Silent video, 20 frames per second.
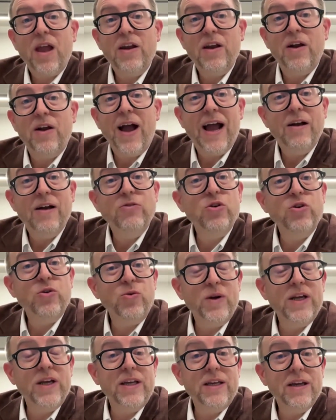you know, how do
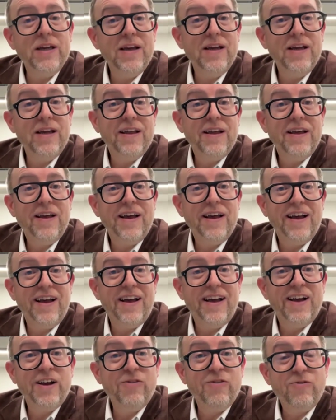we
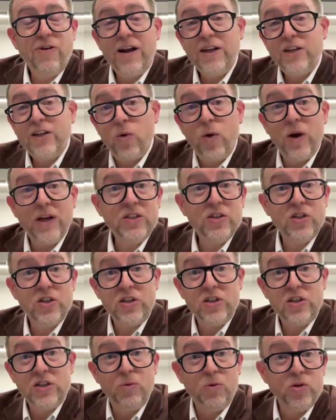raise
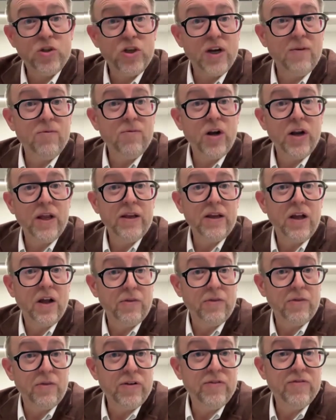questions more generally,
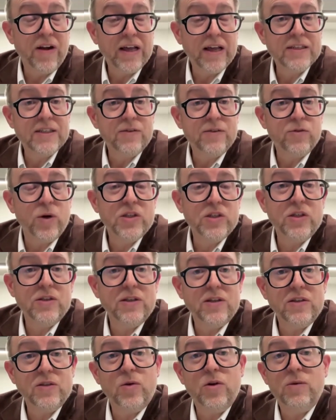kind of reflexive
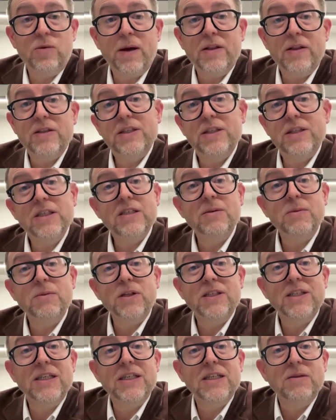questions, as it were, about the system and
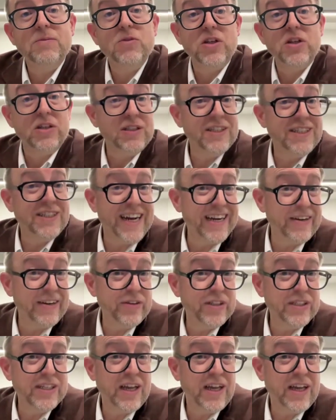the system's understanding
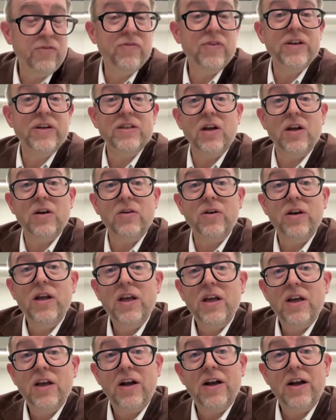of itself and its own
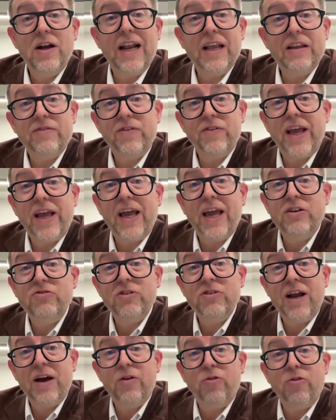kind of
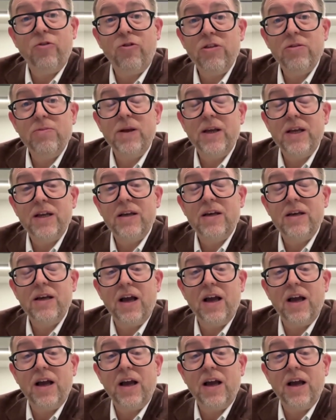classificatory and algorithmic